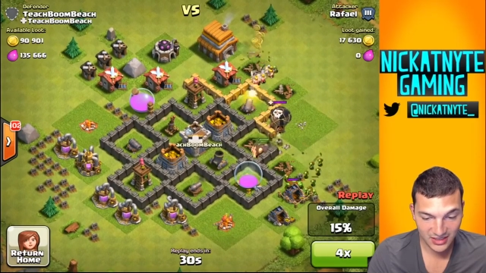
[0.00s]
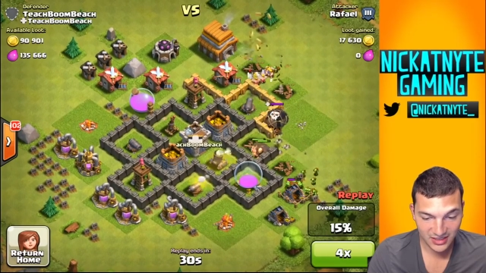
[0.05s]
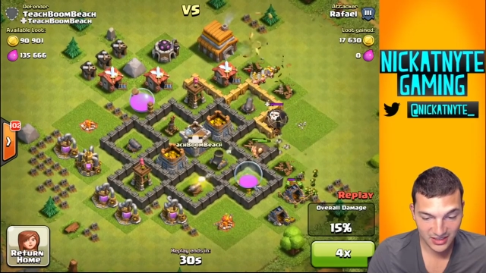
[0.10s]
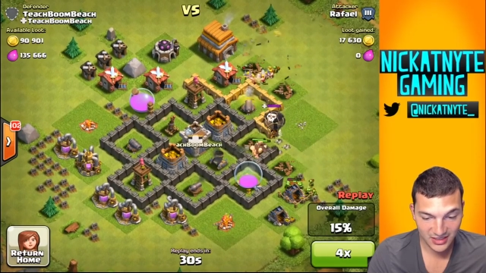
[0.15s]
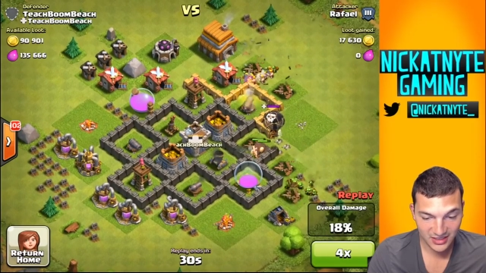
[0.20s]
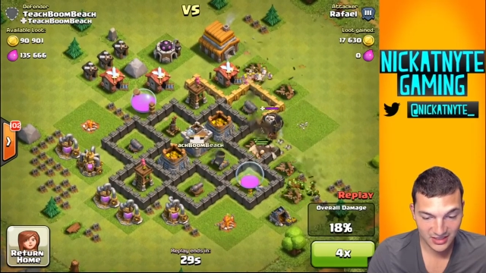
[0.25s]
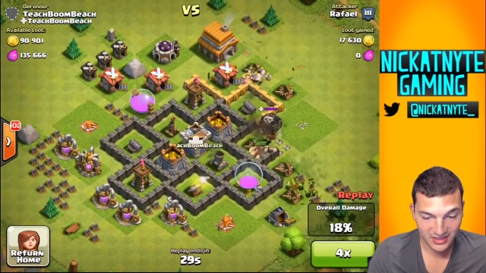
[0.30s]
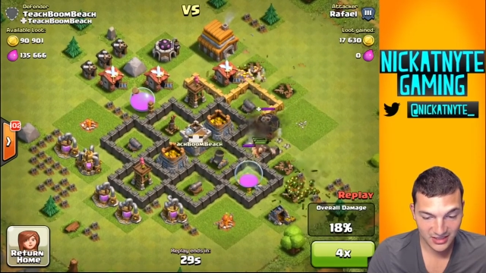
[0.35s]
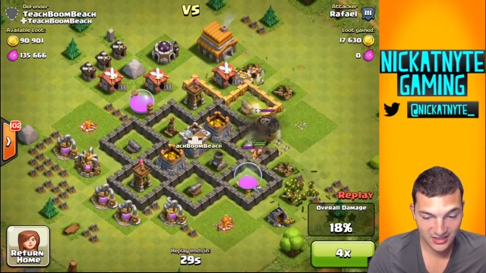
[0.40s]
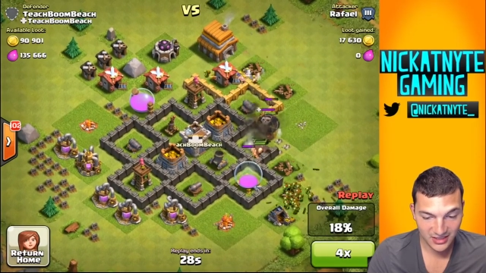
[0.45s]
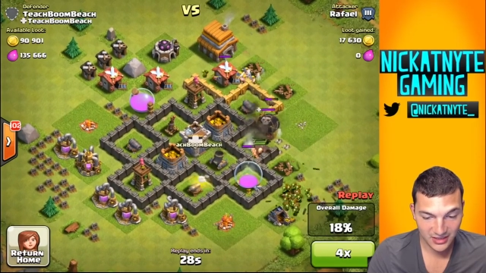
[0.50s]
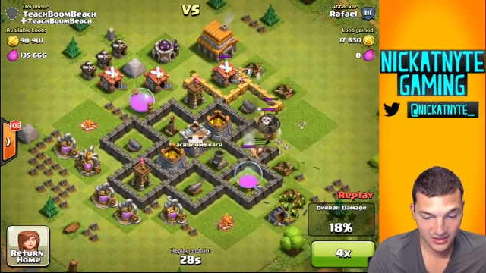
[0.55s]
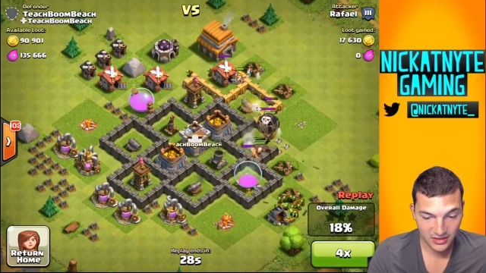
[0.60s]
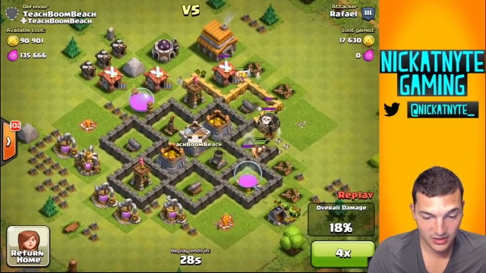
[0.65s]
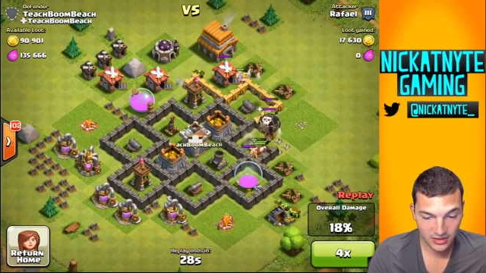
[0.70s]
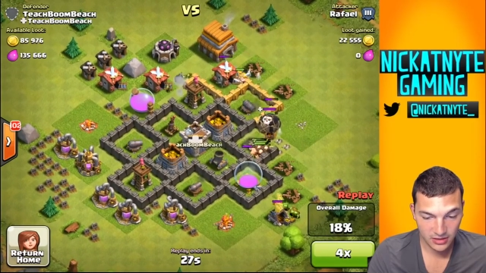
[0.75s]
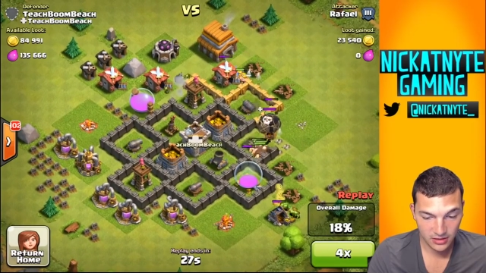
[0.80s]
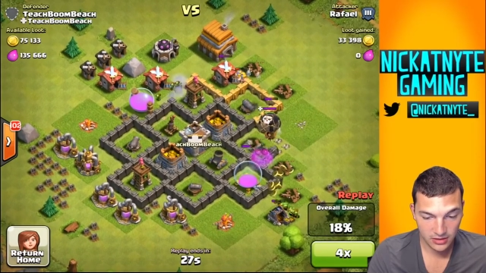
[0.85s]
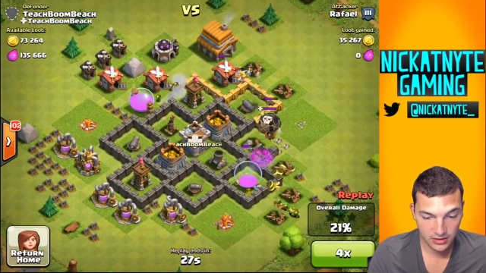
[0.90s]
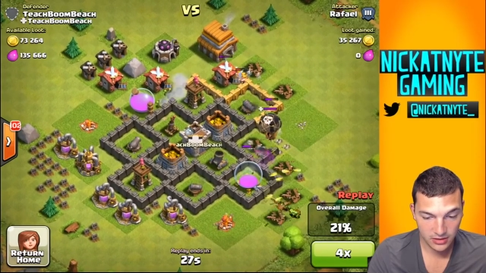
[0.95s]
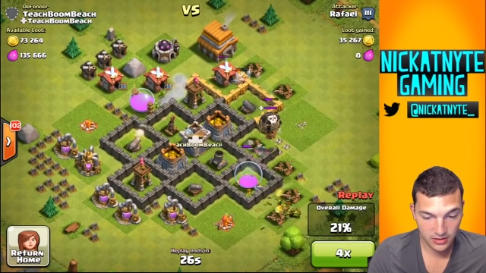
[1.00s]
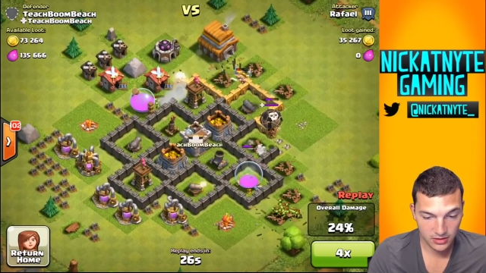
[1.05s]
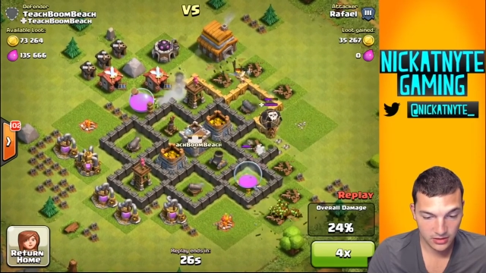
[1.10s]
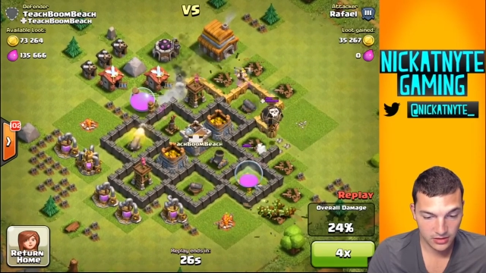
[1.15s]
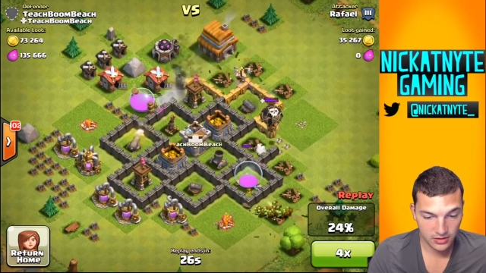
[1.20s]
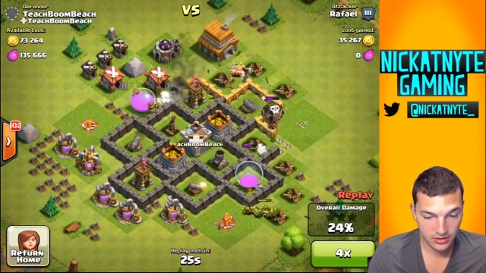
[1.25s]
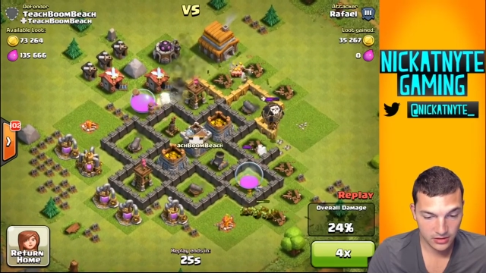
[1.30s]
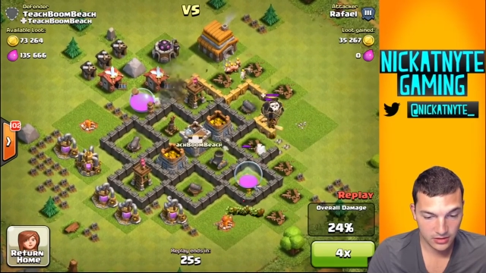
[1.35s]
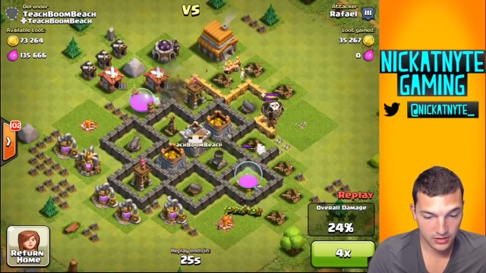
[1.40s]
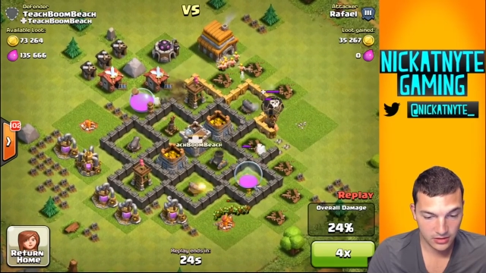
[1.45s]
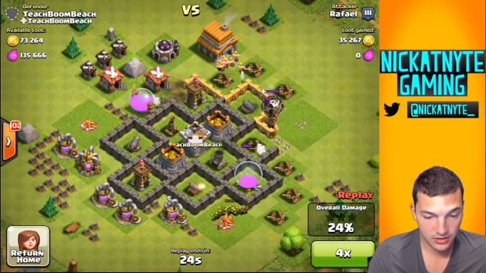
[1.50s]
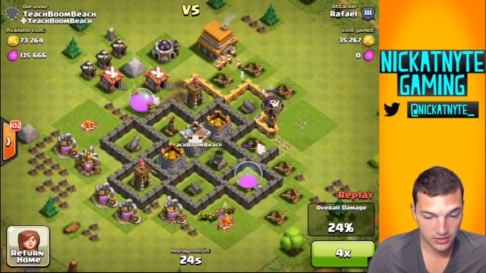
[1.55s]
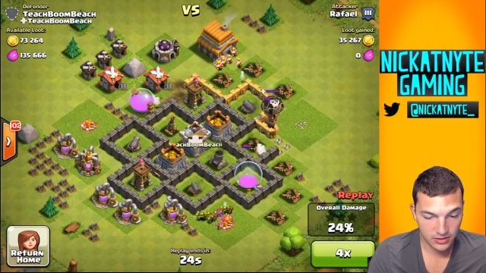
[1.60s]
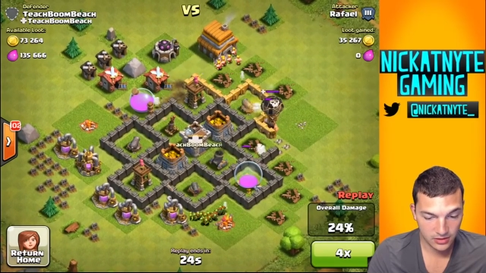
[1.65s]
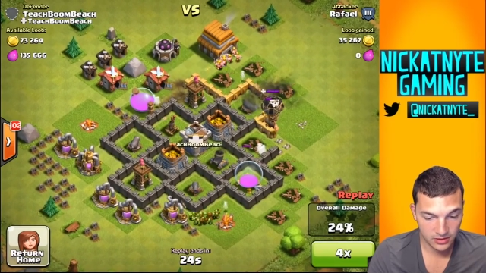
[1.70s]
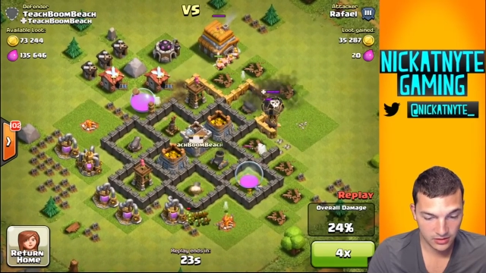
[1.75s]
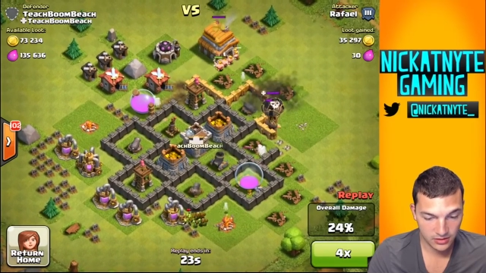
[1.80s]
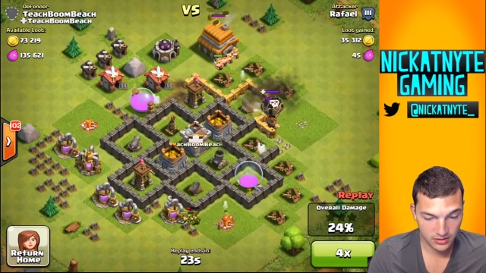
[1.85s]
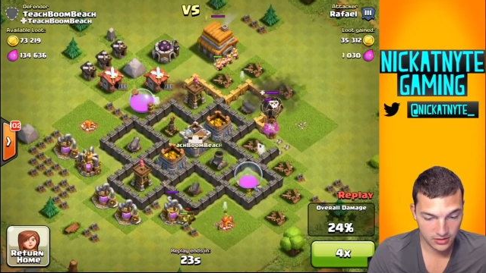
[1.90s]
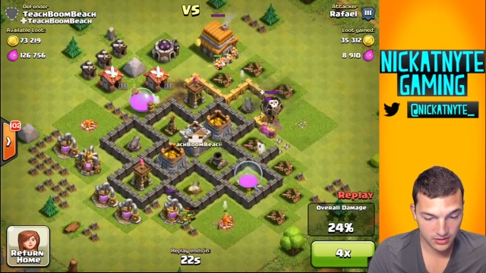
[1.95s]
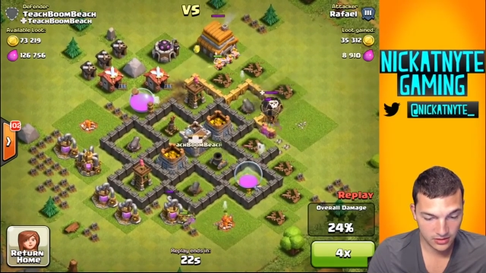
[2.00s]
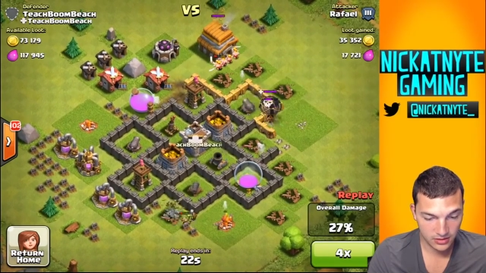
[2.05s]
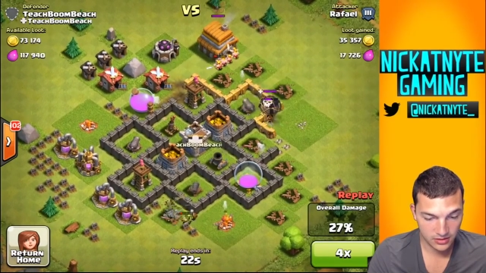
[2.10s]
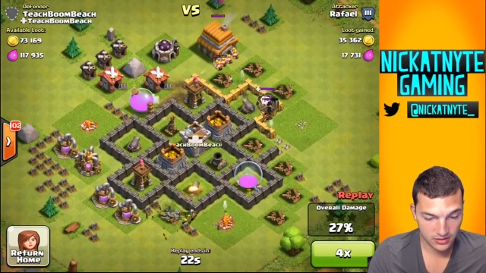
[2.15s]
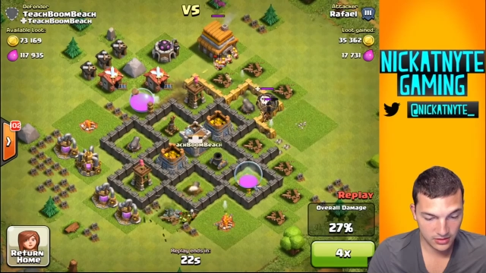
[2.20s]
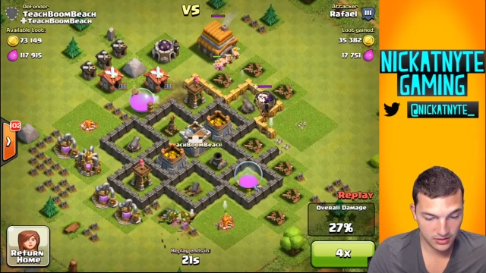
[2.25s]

(no one is talking)